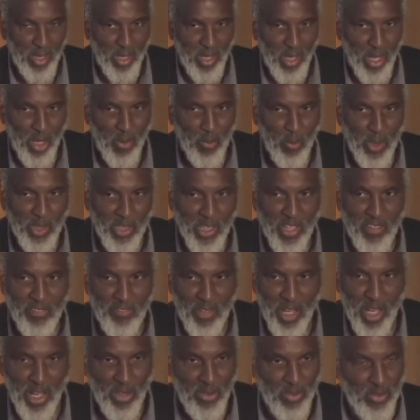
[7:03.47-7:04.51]
And what they
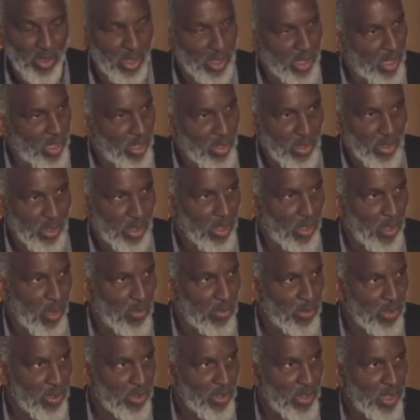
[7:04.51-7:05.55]
found, again, looking
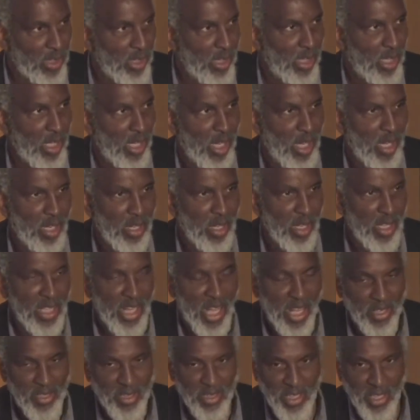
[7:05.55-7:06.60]
over a lot
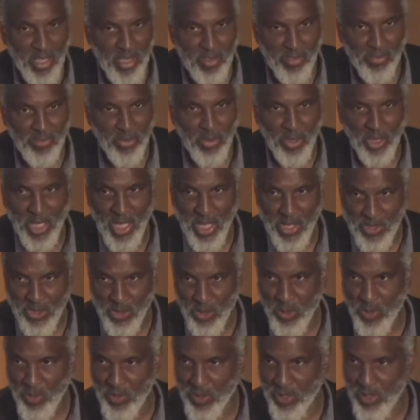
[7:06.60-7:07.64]
of data for the last
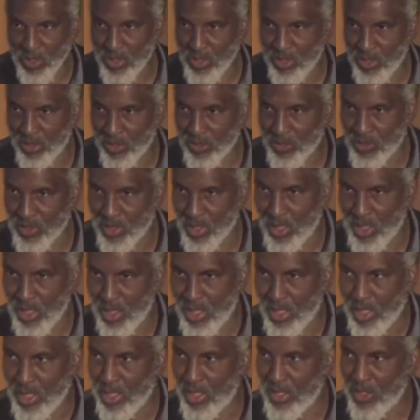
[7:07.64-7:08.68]
200 years,
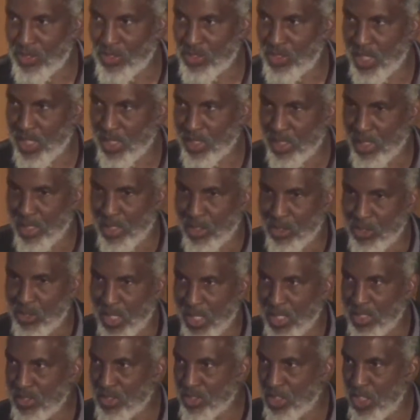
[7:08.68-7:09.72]
is that the
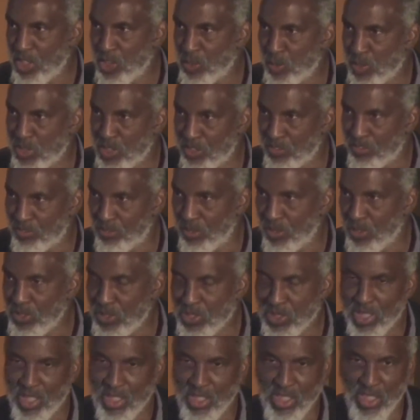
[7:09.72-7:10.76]
United States was the first
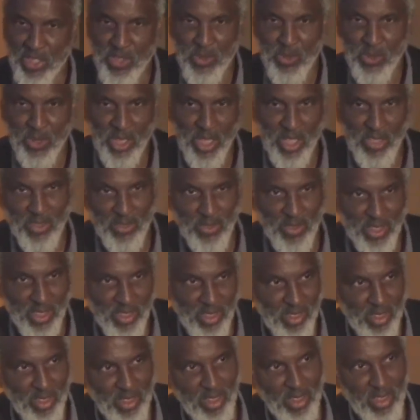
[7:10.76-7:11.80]
industrial country
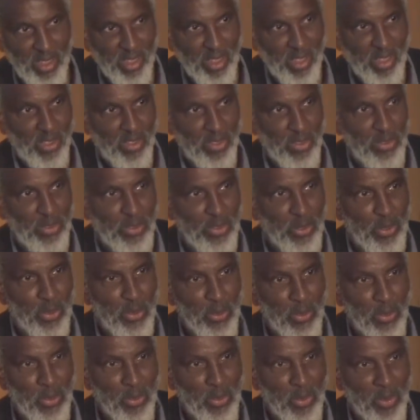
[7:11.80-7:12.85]

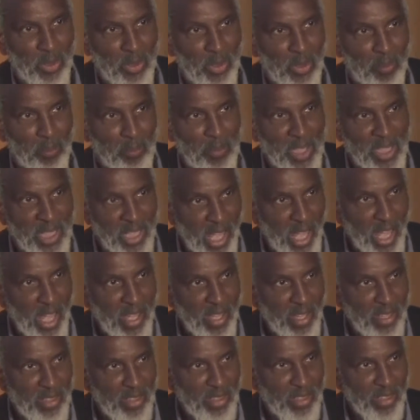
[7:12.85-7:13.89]
to
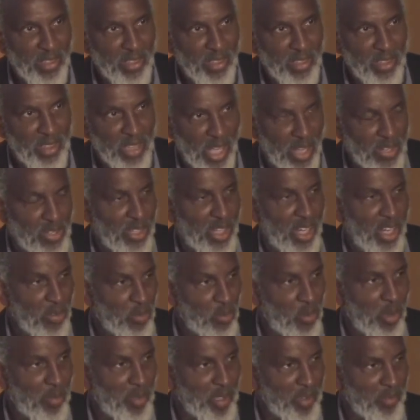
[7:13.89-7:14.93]
begin to educate
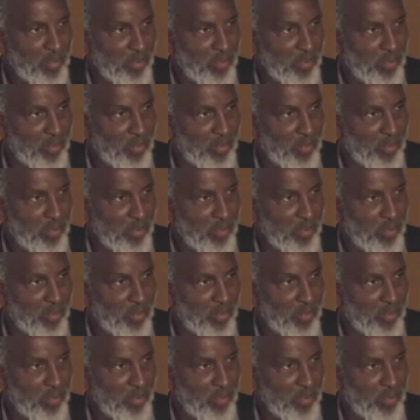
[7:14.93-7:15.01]
women.